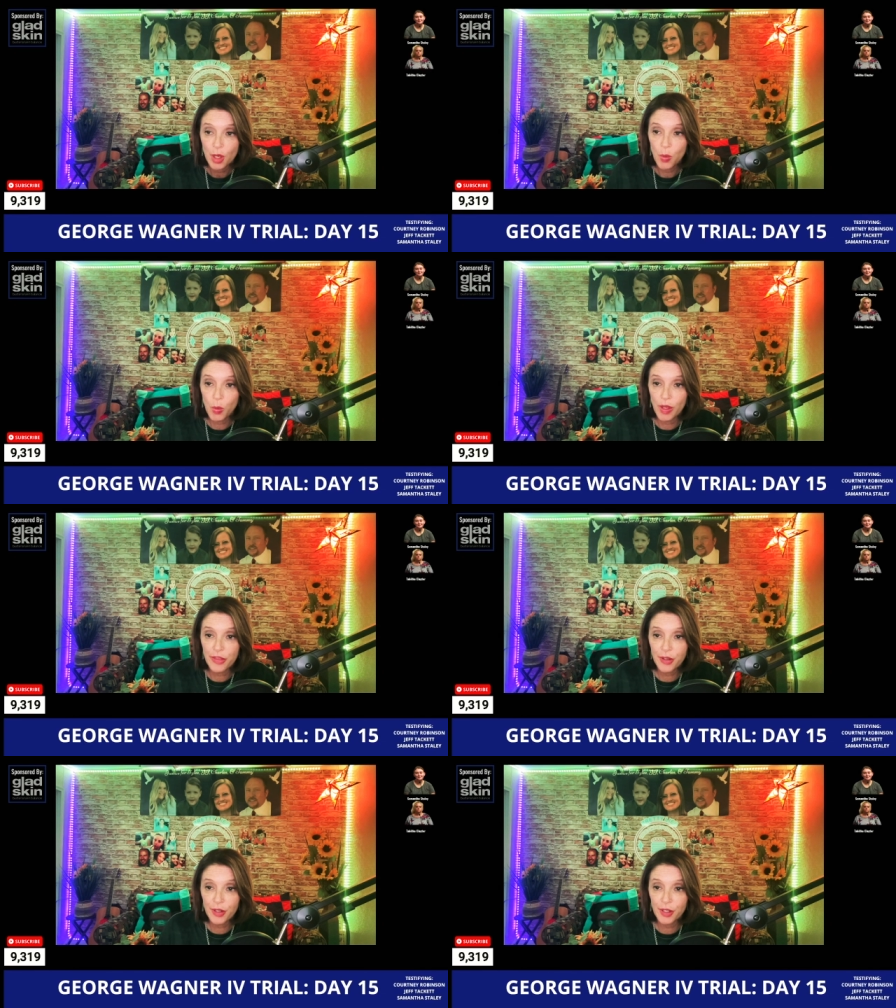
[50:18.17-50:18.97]

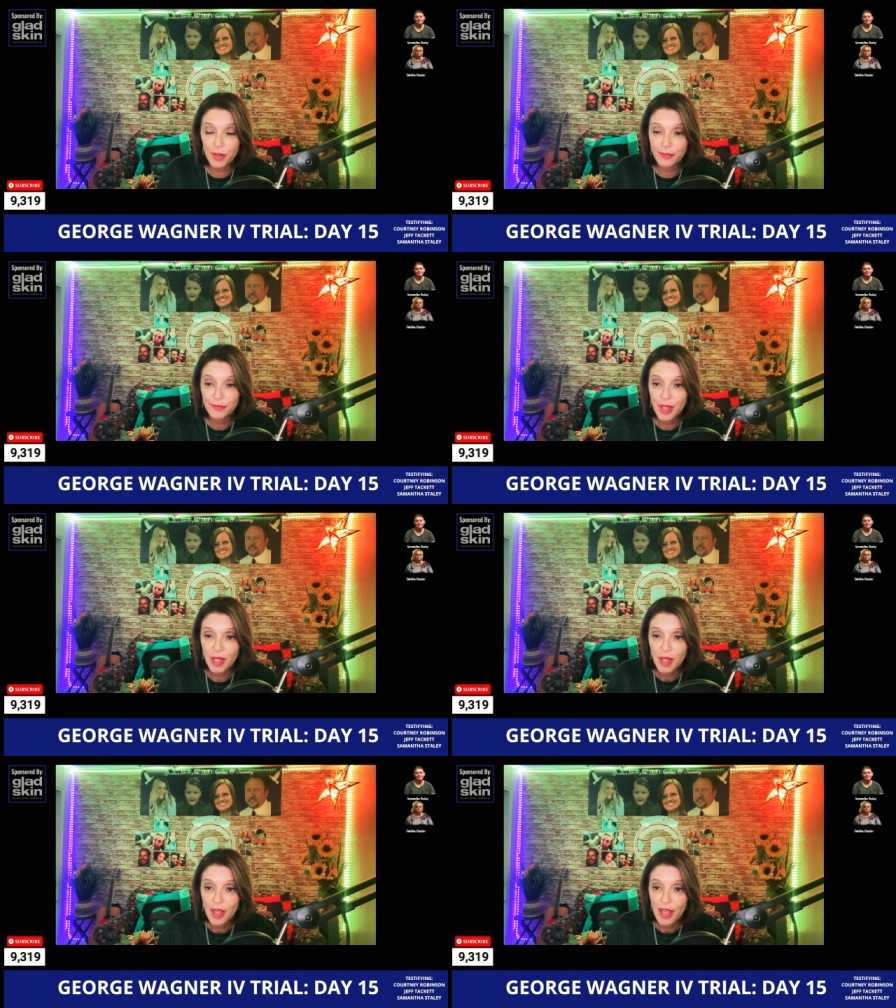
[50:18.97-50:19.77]
with her
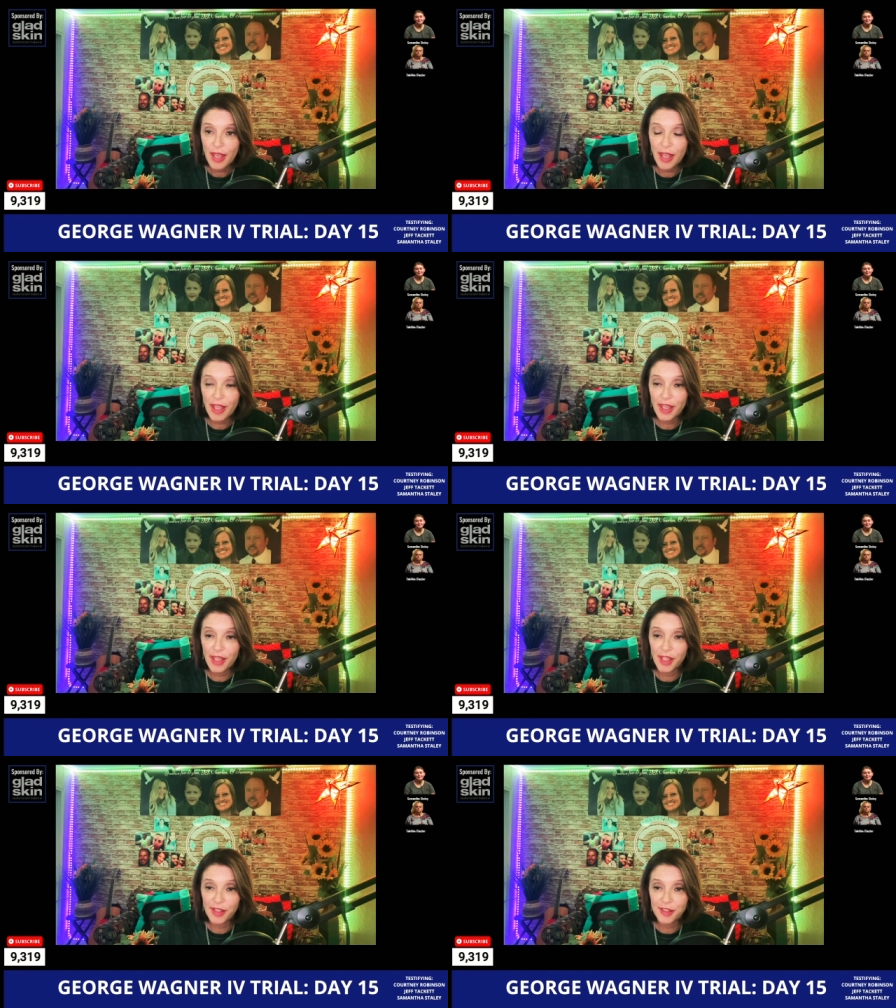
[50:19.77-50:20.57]

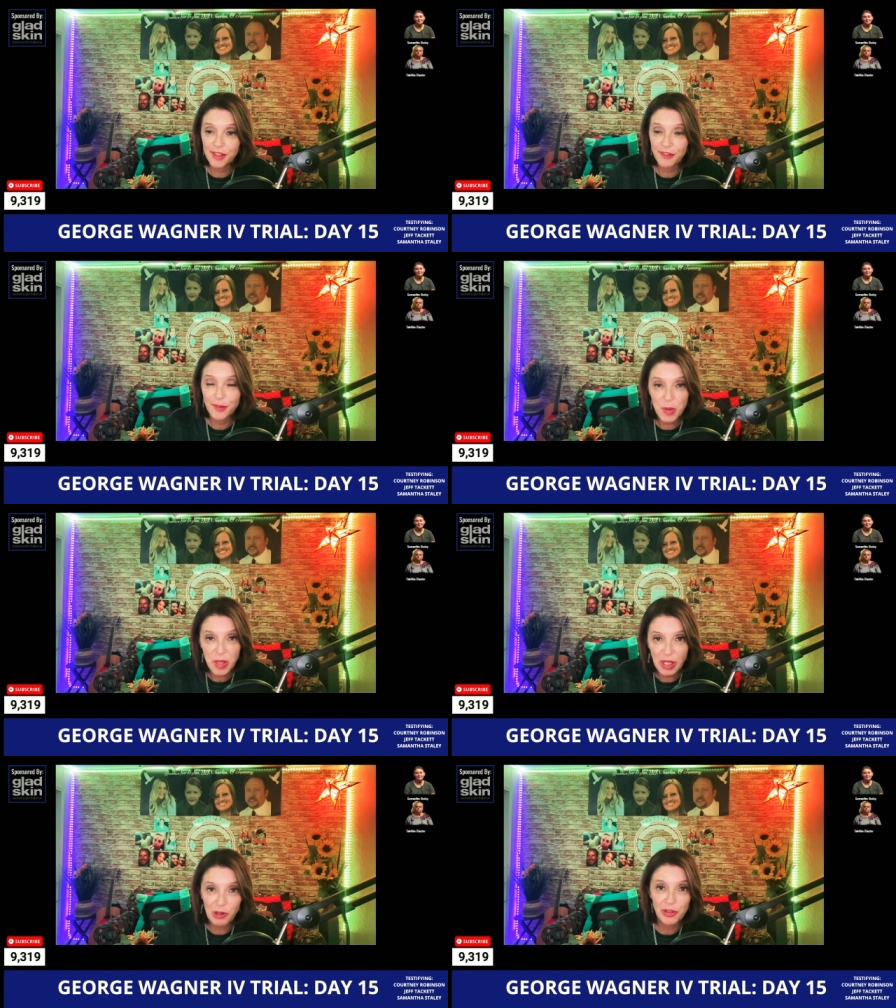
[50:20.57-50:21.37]
and if you
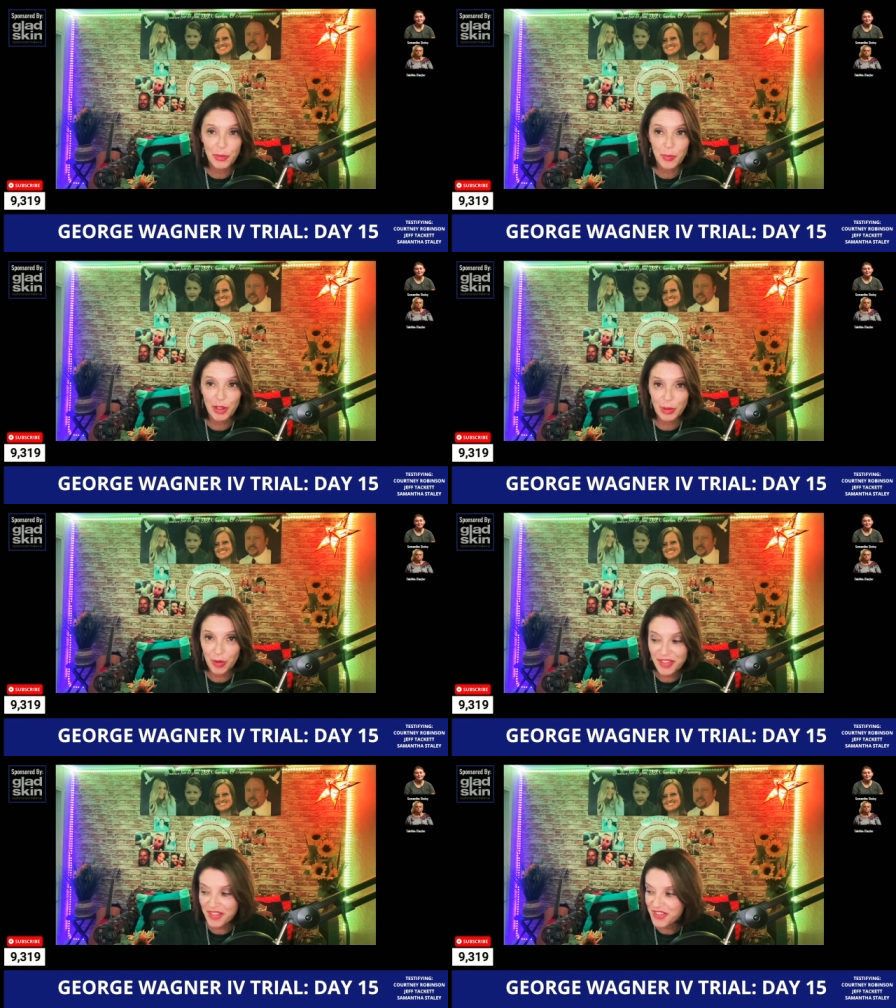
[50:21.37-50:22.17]
hear some weird
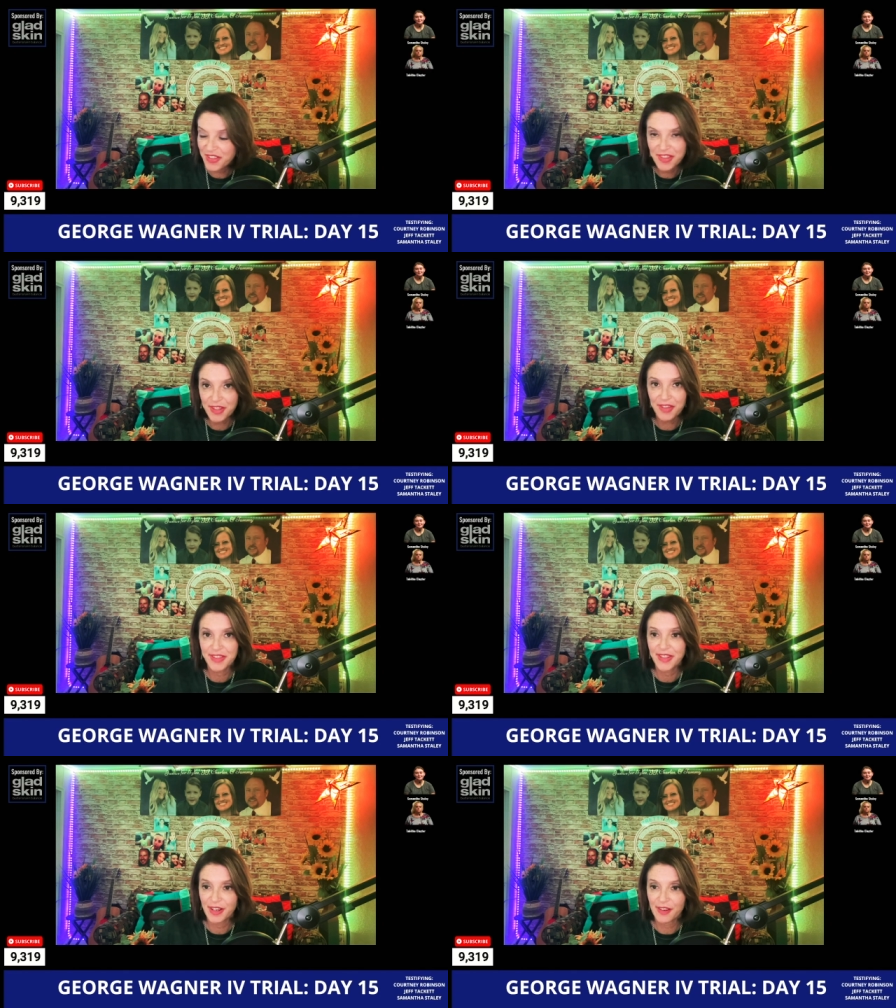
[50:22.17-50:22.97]
noise, it's still this
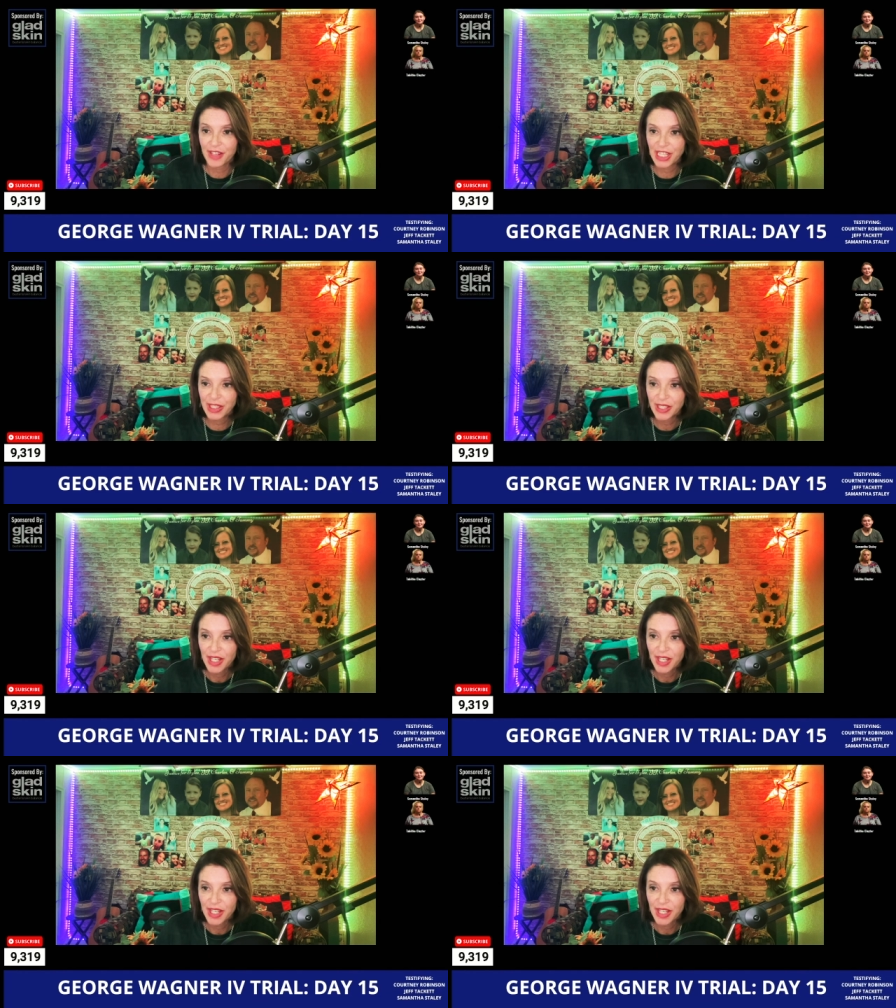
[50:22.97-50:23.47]
thing over here.